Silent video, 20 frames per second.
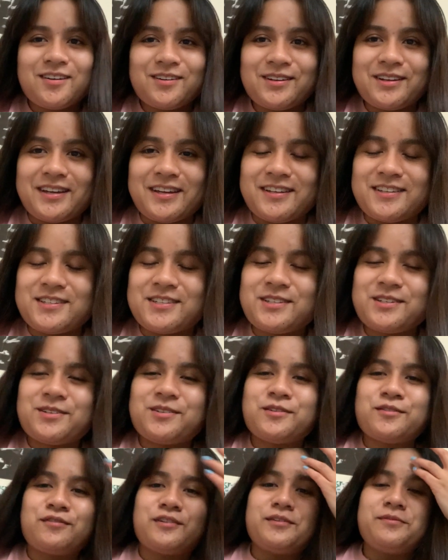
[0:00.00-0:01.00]
Okay, so
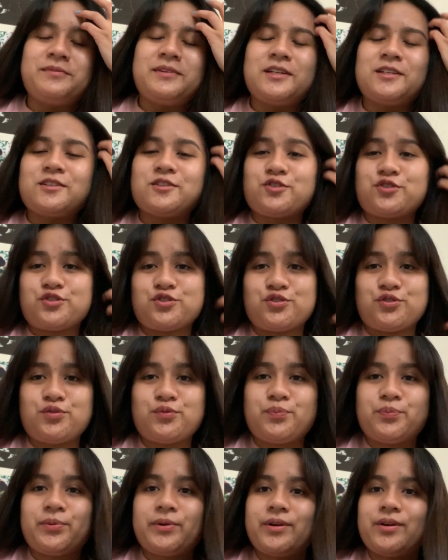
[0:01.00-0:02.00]
if I'm not
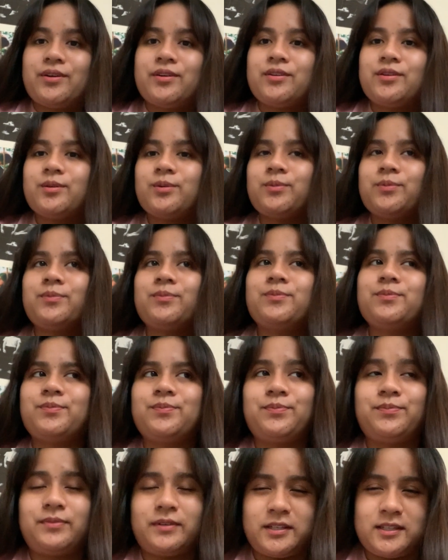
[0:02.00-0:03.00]
super
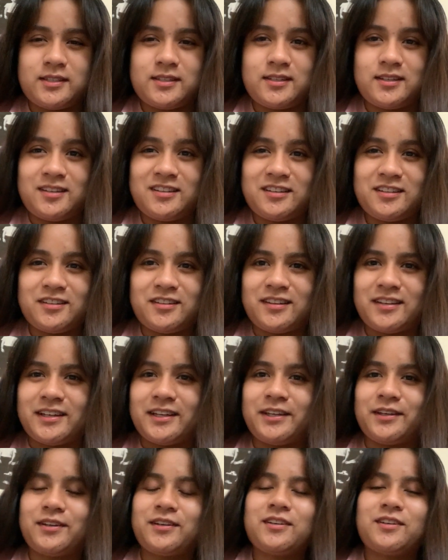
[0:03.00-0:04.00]
busy
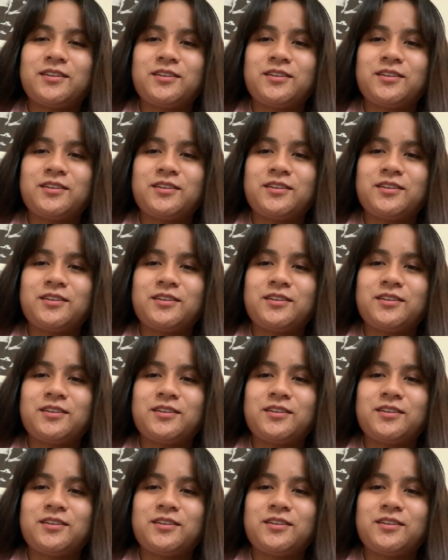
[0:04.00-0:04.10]
like